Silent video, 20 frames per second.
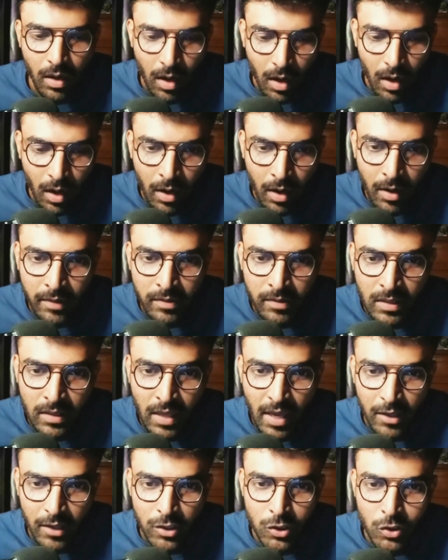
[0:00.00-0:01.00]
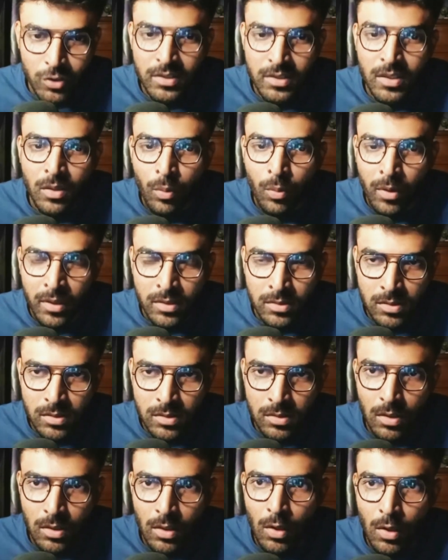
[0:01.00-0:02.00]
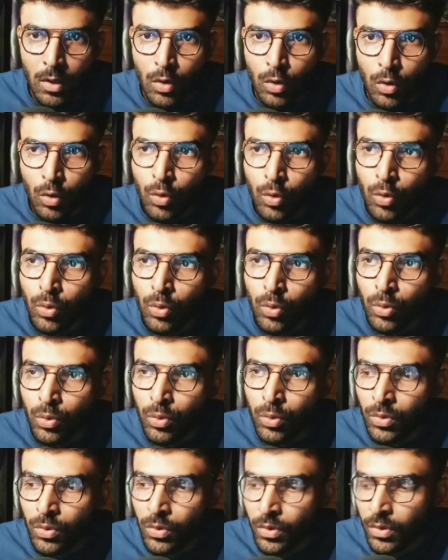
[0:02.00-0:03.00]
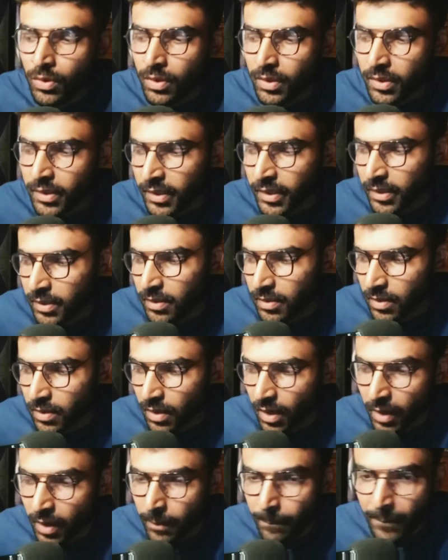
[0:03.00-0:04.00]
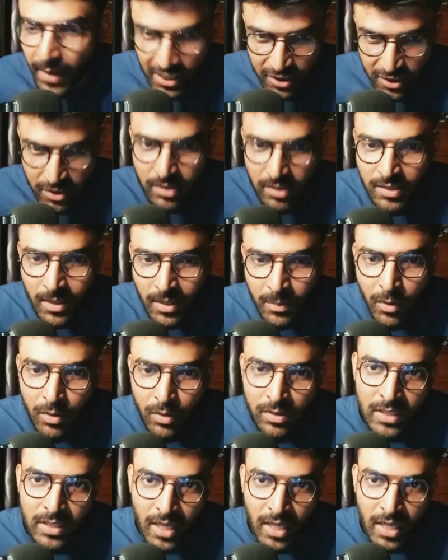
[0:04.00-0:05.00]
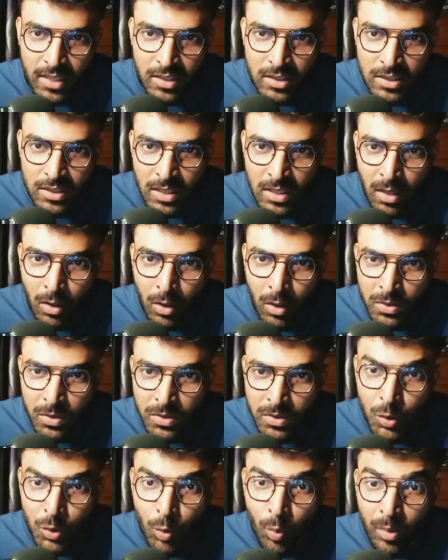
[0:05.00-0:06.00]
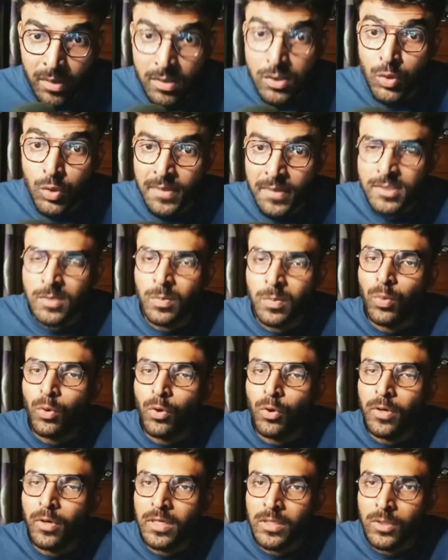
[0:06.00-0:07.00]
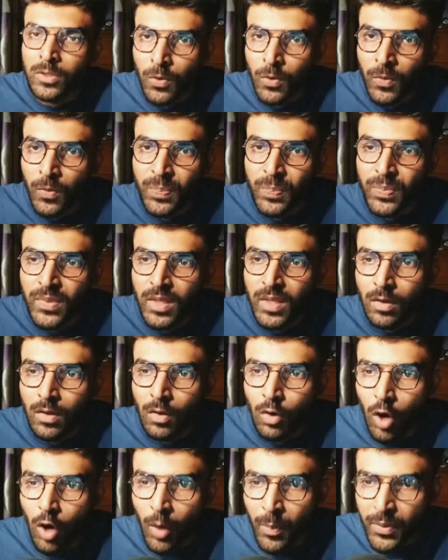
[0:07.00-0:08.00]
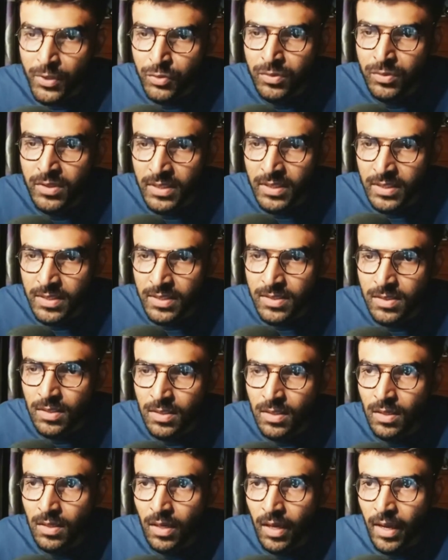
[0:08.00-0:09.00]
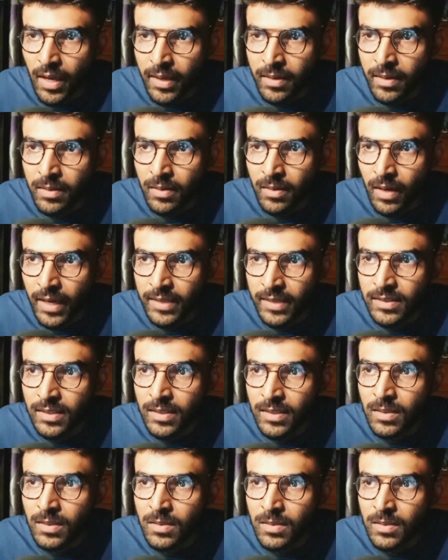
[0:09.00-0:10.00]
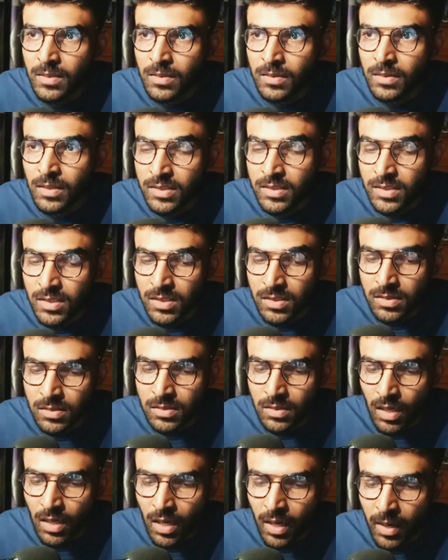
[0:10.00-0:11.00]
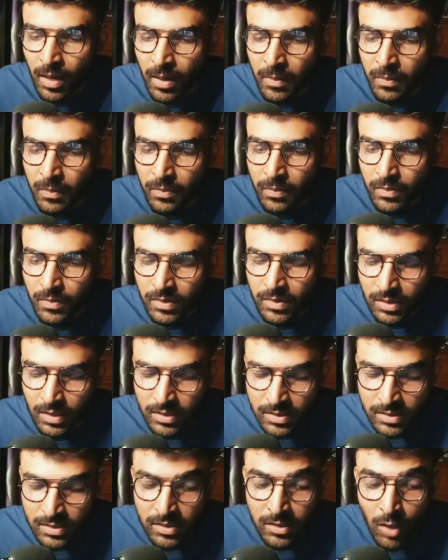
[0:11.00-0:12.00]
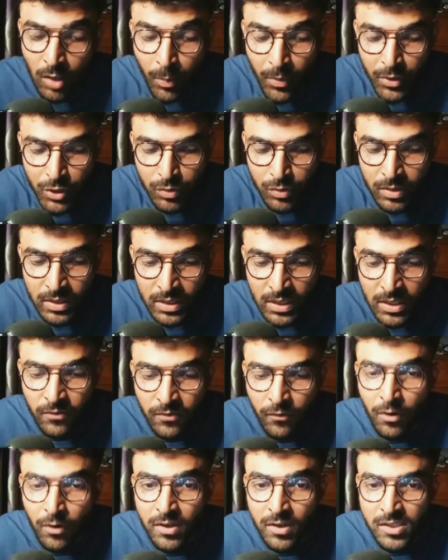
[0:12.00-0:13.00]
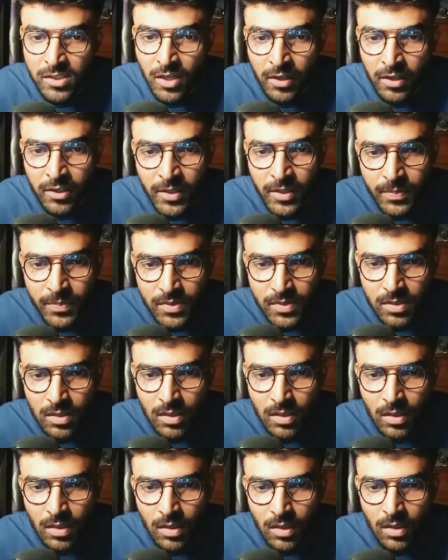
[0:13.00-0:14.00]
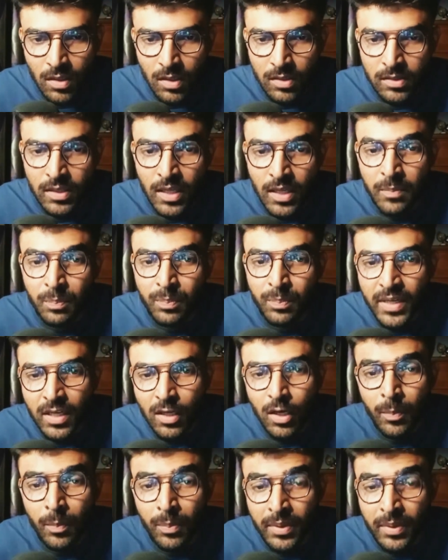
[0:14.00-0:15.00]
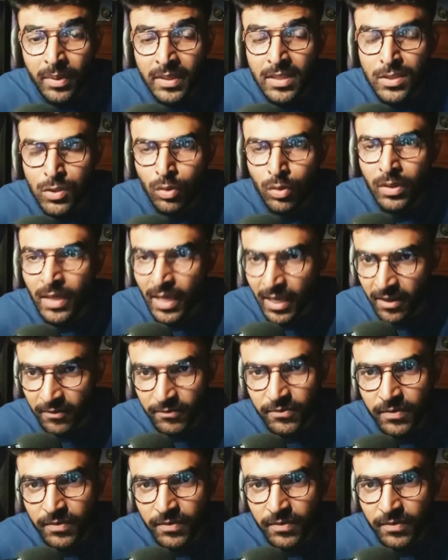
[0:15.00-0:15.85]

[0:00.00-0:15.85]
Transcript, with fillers: are the actually the ones who like are passionate about the idea or wants to explore new opportunities and i think this is uh, this is an opportunity for startups that big companies don't have